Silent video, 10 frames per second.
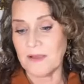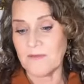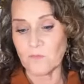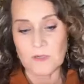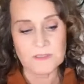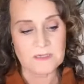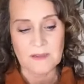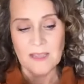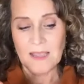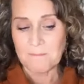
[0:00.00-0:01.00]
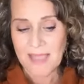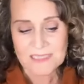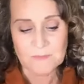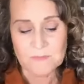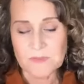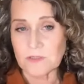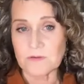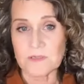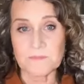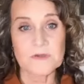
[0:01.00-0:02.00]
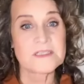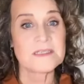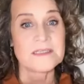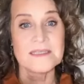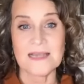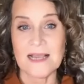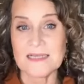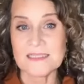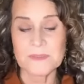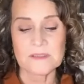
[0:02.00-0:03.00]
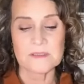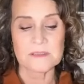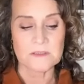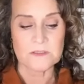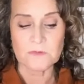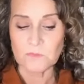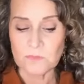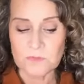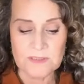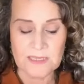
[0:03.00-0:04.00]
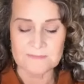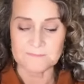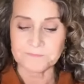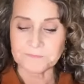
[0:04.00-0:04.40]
I've worked in maximum security prisons and hospitals and schools that